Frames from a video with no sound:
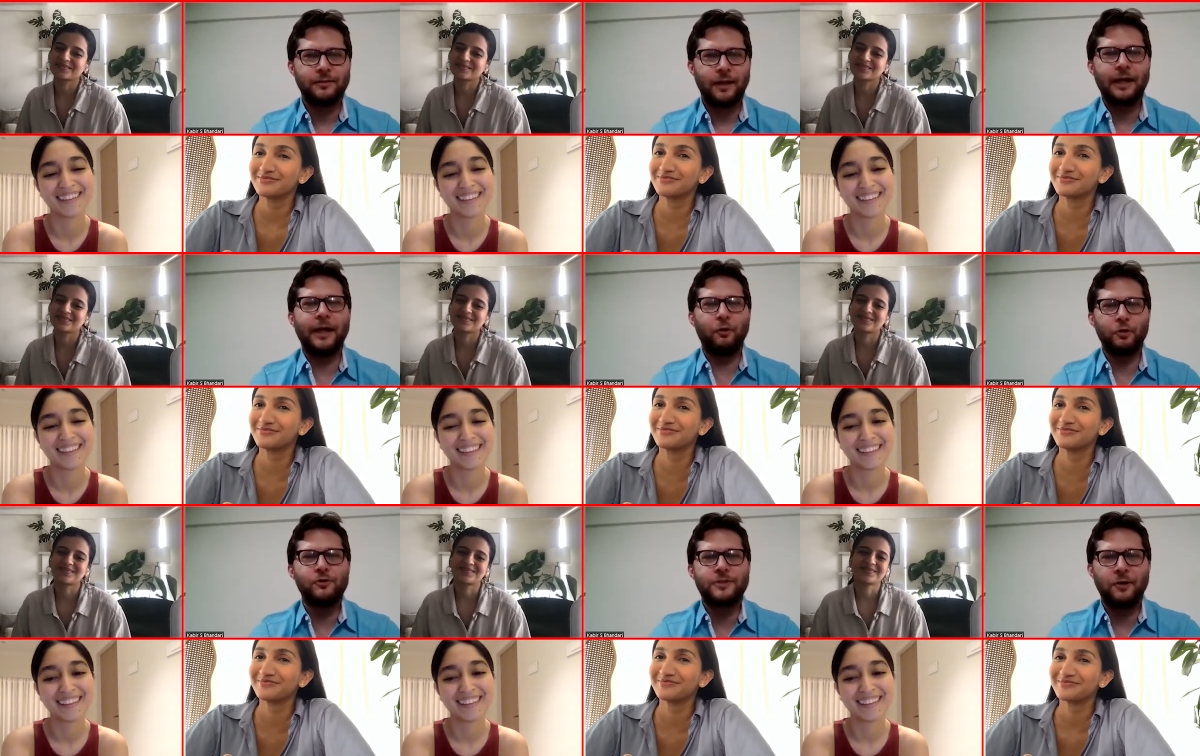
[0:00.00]
Speaker 1: And I know
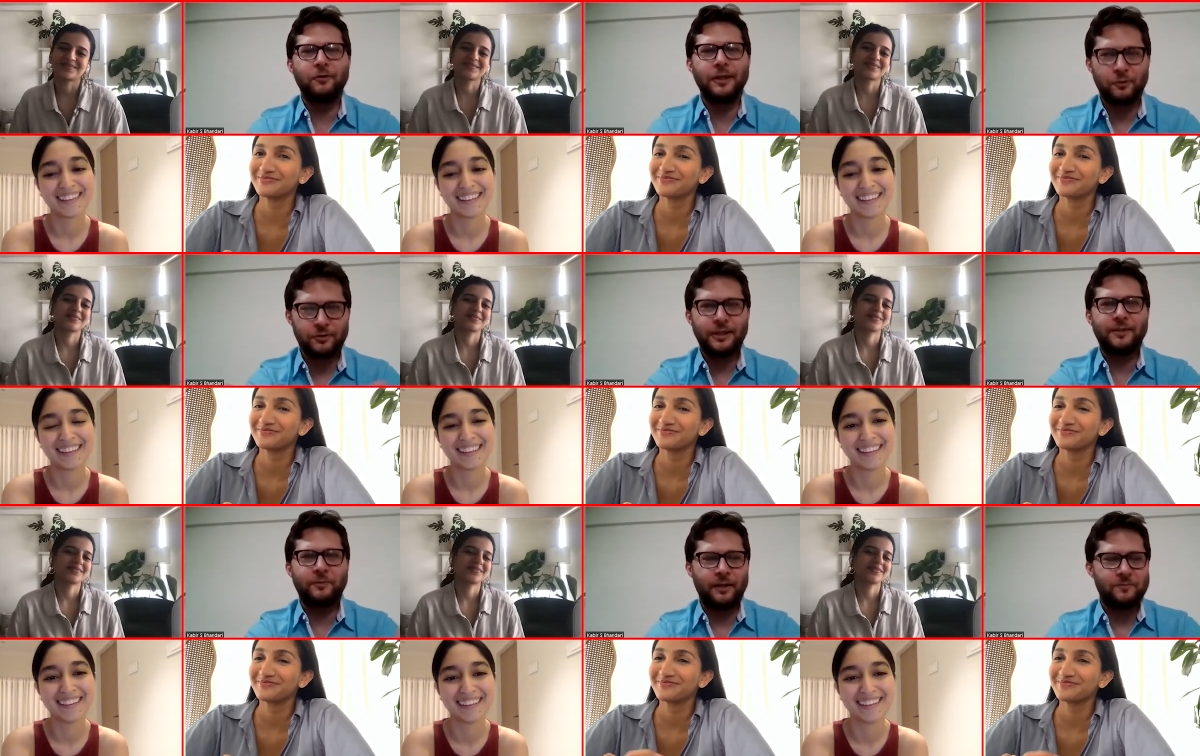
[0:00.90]
you'll say only good
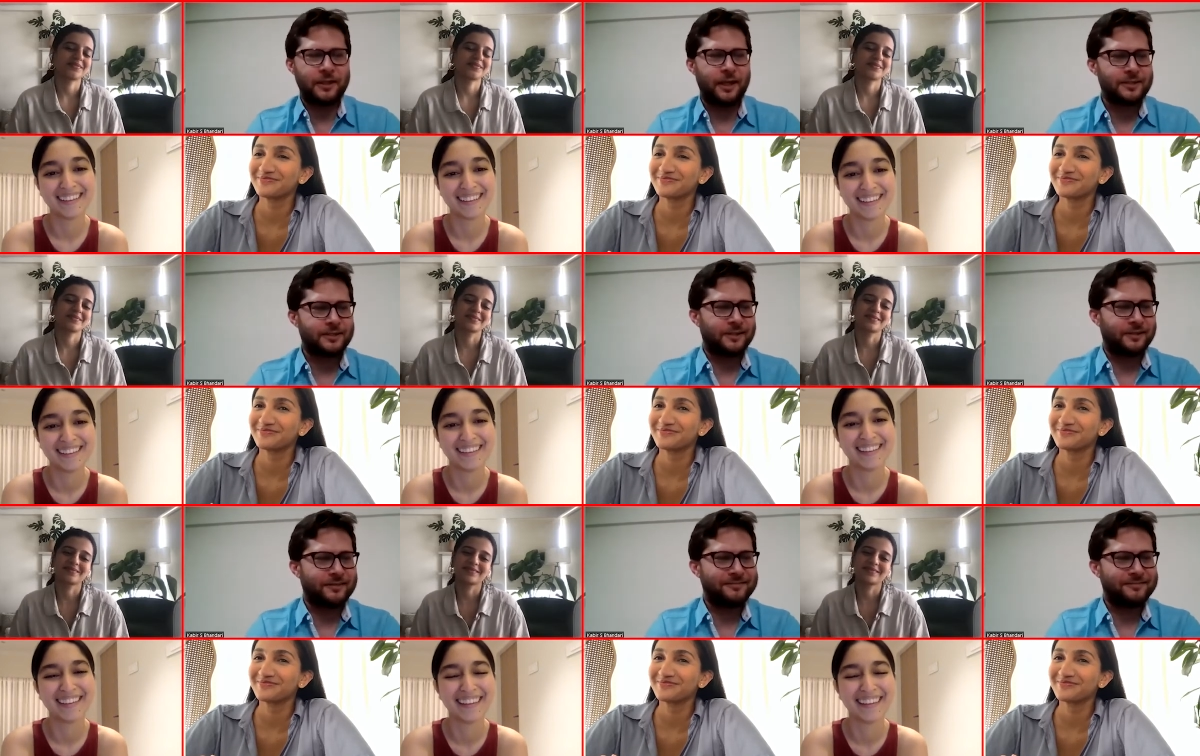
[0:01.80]
things, but I'm still asking.